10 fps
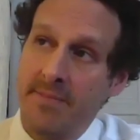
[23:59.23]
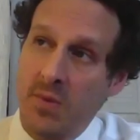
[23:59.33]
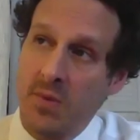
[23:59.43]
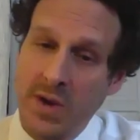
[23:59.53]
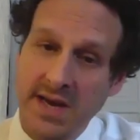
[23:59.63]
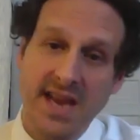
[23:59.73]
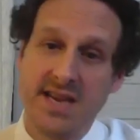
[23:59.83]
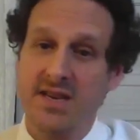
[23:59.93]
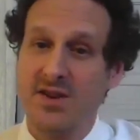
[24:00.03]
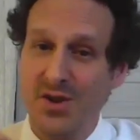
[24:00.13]
we need a
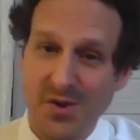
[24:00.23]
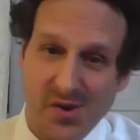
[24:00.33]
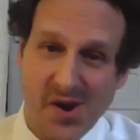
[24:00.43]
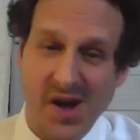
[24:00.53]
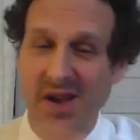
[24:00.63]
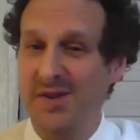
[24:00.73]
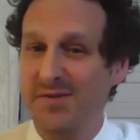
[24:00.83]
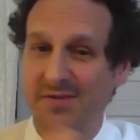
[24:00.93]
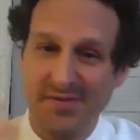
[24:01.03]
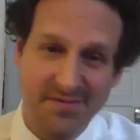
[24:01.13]
new kind
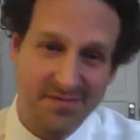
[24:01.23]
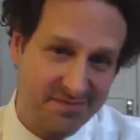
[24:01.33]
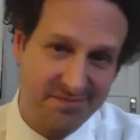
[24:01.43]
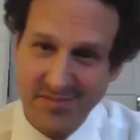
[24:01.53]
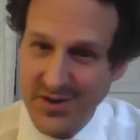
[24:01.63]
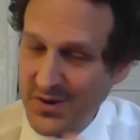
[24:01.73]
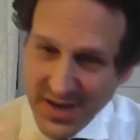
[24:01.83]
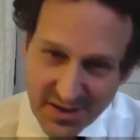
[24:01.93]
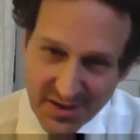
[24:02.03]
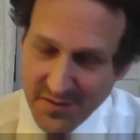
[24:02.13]
of new
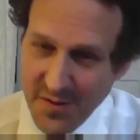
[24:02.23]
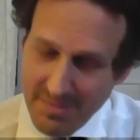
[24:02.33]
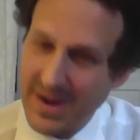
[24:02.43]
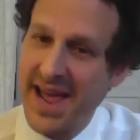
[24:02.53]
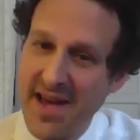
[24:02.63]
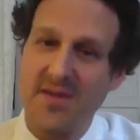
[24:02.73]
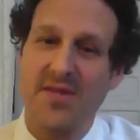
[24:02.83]
deal for public health,